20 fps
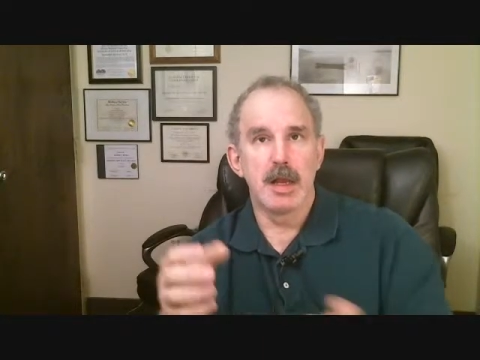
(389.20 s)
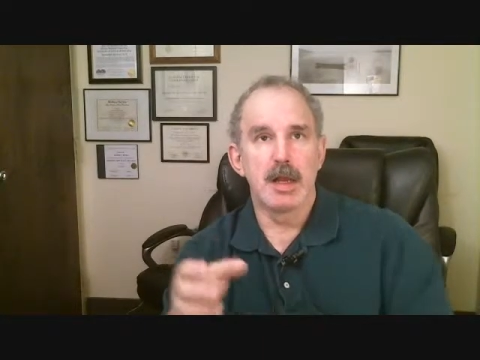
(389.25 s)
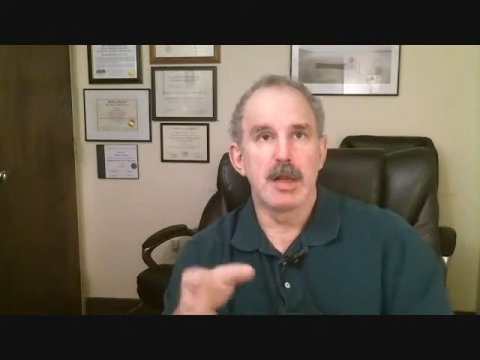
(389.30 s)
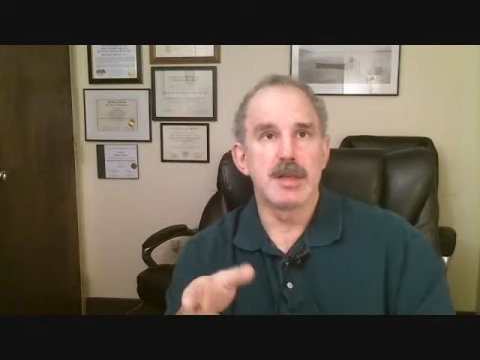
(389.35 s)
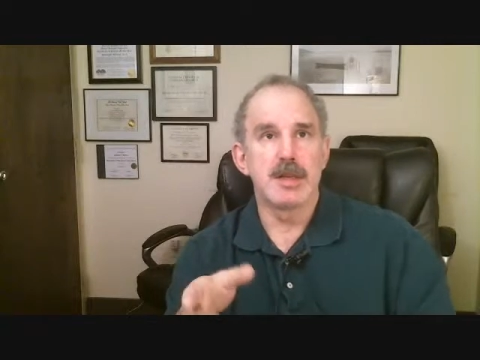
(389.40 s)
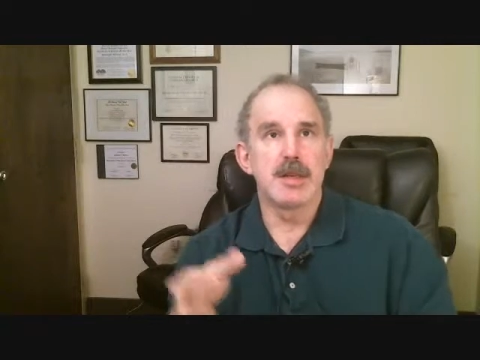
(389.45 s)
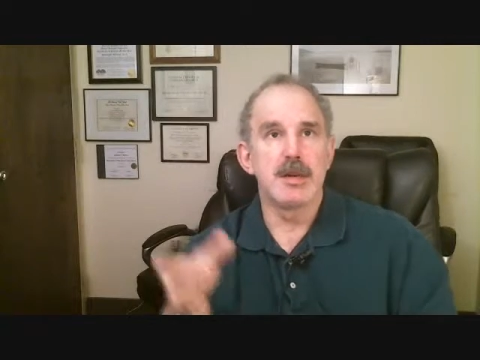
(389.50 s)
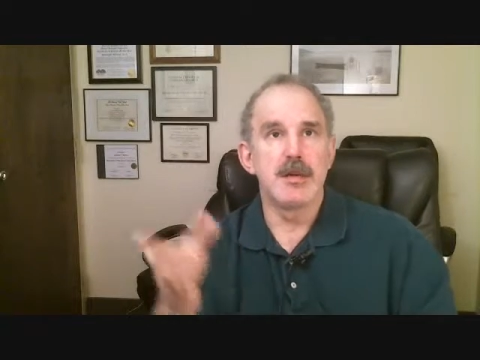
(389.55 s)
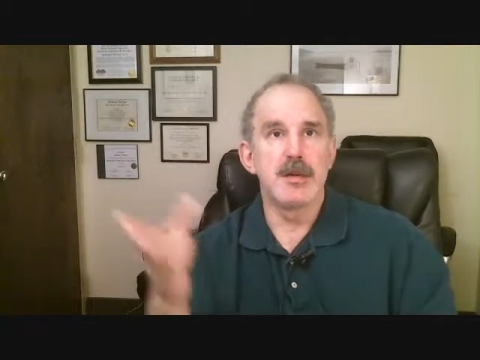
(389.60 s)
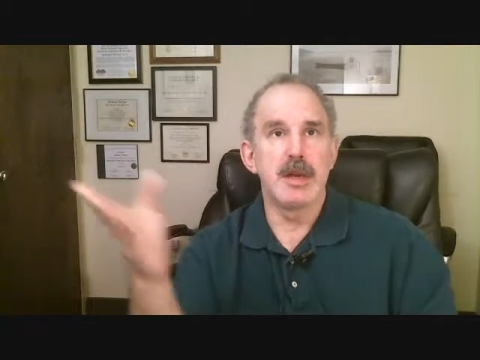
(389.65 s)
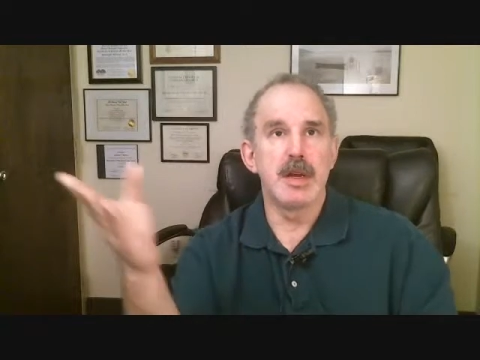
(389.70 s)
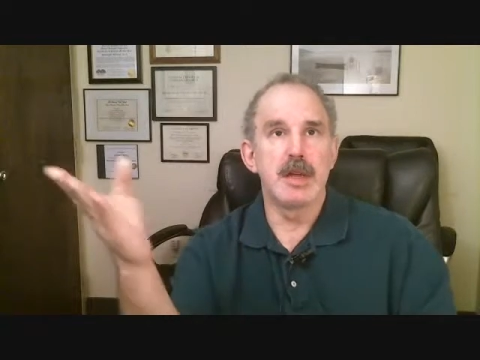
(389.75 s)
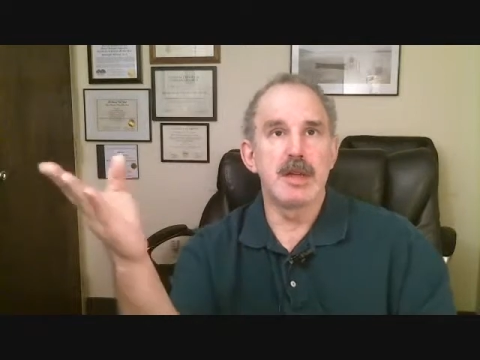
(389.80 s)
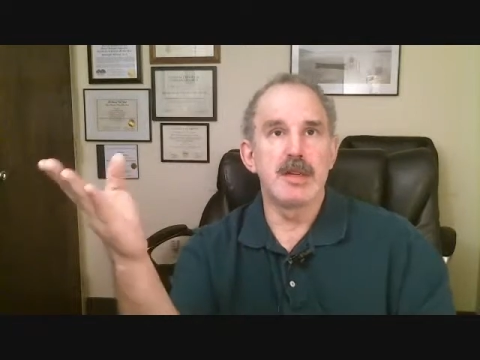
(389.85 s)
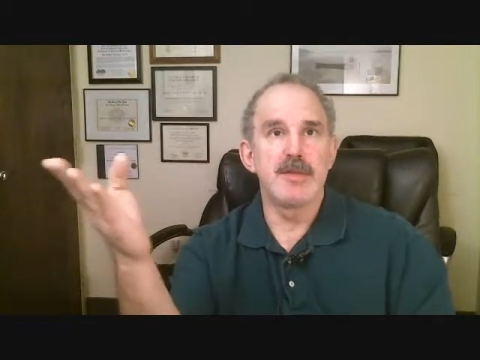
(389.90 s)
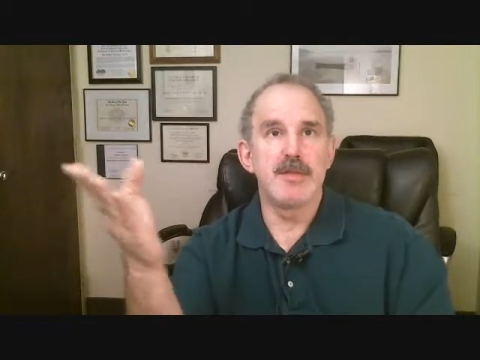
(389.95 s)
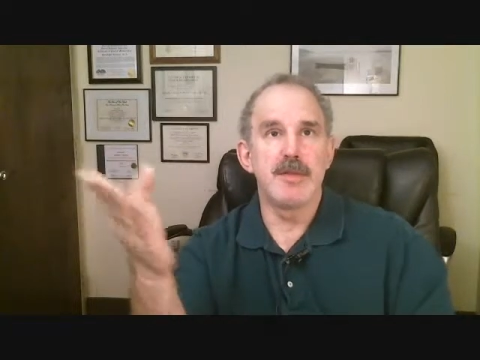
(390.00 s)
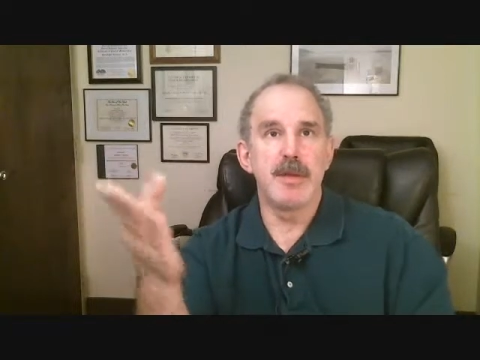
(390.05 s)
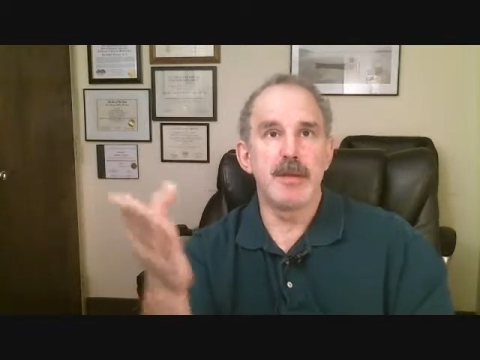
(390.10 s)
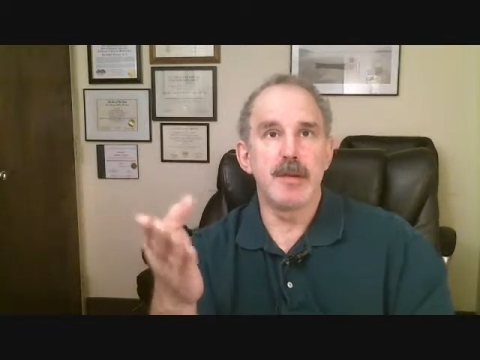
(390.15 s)
So
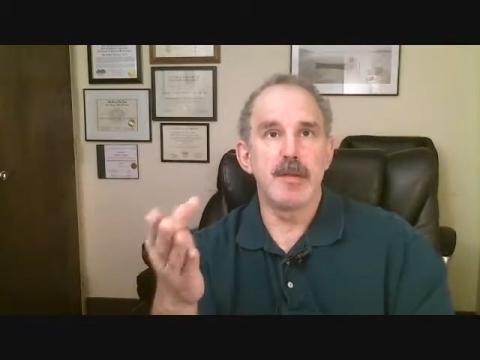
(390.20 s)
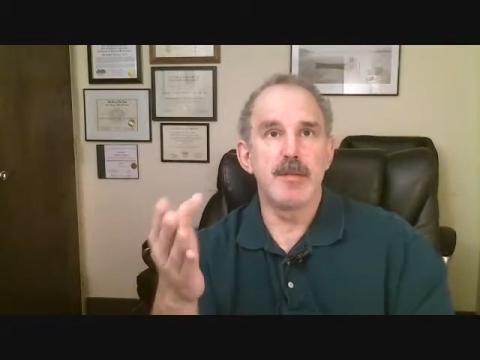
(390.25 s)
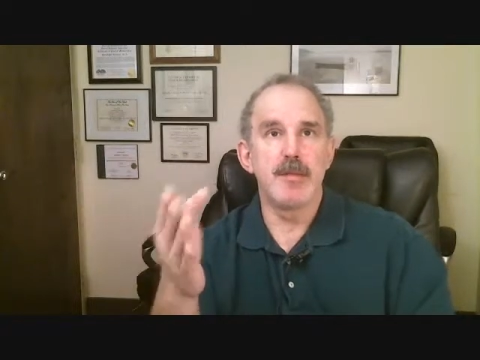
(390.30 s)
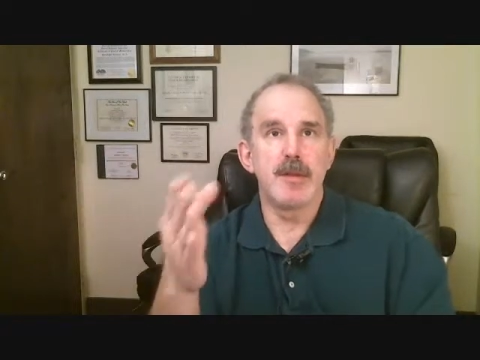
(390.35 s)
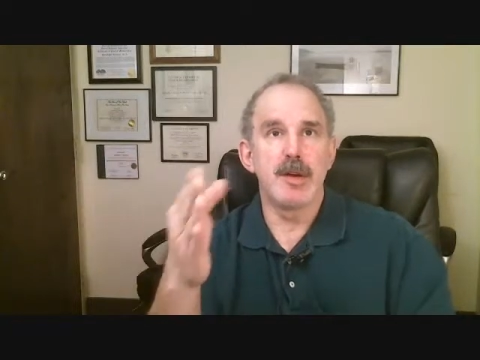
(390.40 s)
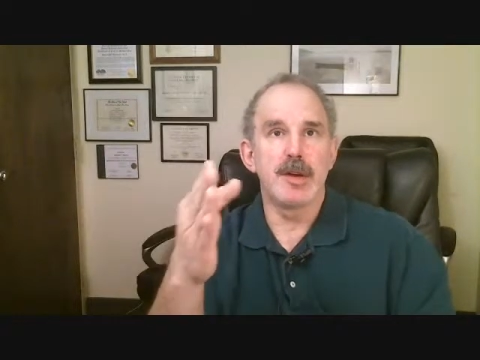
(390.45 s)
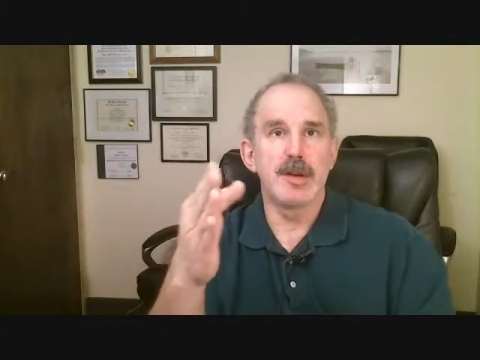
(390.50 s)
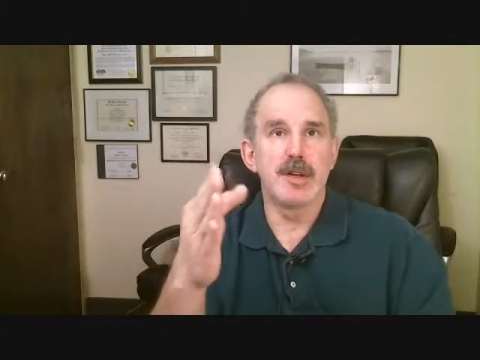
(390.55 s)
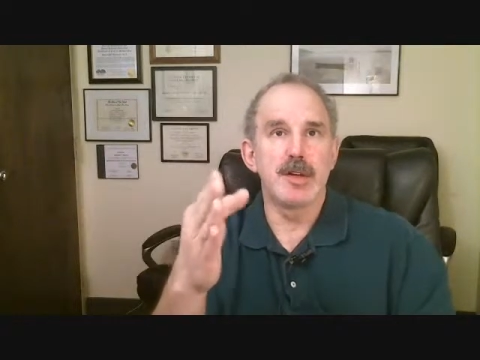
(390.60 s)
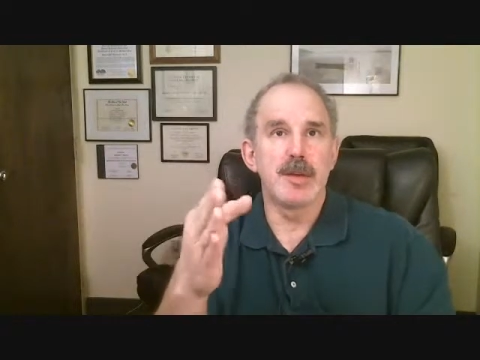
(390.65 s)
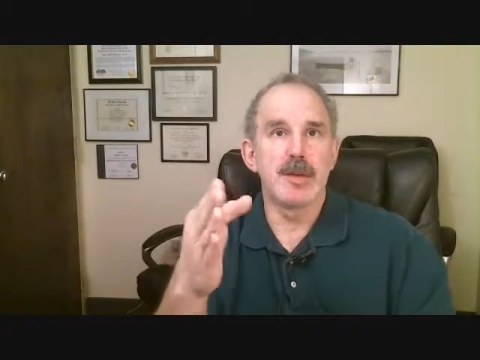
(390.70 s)
it's very much